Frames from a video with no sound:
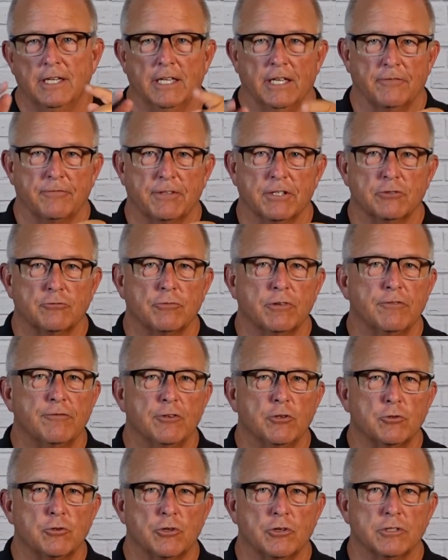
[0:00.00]
If this
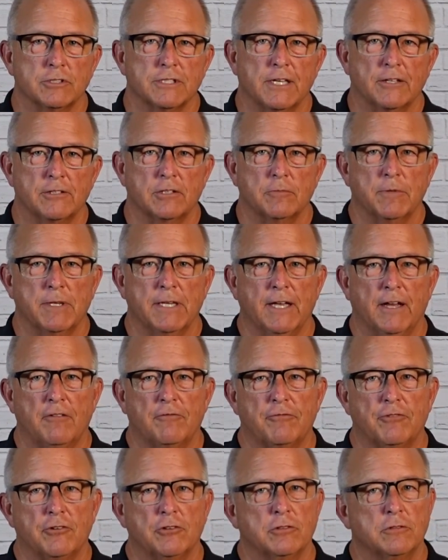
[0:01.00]
review turns out to be
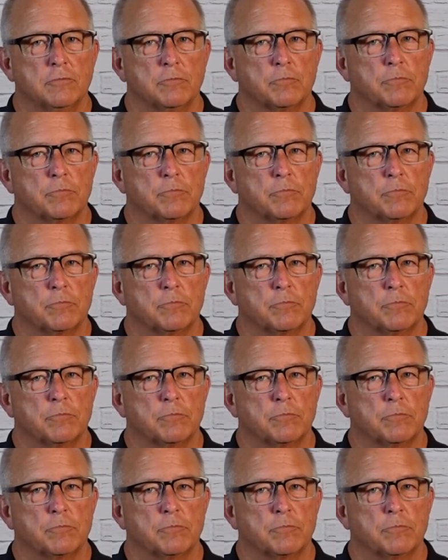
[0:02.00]
helpful,